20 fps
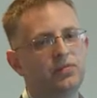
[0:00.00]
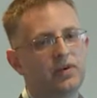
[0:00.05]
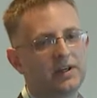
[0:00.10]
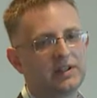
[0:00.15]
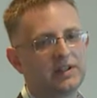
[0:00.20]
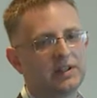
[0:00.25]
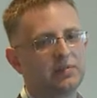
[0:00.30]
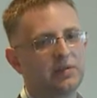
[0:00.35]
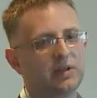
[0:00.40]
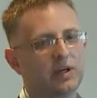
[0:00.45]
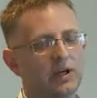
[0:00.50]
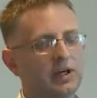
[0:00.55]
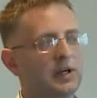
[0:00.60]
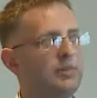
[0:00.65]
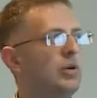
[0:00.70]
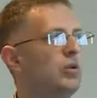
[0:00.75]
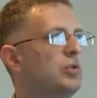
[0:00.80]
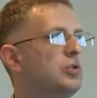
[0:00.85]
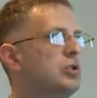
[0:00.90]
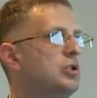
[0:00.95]
for
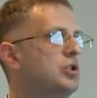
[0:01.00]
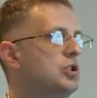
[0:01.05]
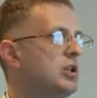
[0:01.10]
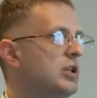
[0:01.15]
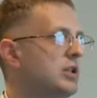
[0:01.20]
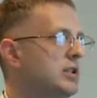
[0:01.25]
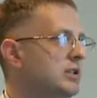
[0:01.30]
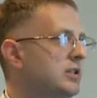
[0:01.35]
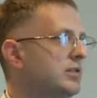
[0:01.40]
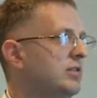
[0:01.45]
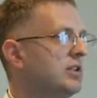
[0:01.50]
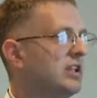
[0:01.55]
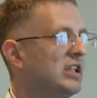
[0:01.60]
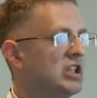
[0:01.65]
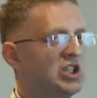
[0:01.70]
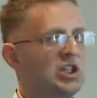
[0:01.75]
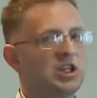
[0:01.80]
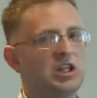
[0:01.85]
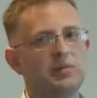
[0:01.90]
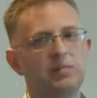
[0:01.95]
patients
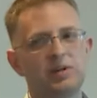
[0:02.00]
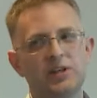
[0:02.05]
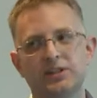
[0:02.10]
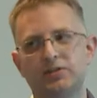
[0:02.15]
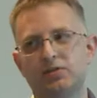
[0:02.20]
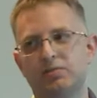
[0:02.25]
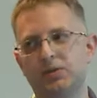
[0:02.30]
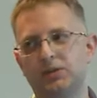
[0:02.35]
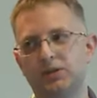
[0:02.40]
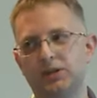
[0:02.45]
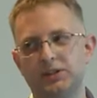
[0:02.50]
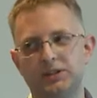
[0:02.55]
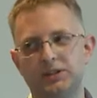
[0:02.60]
with uh,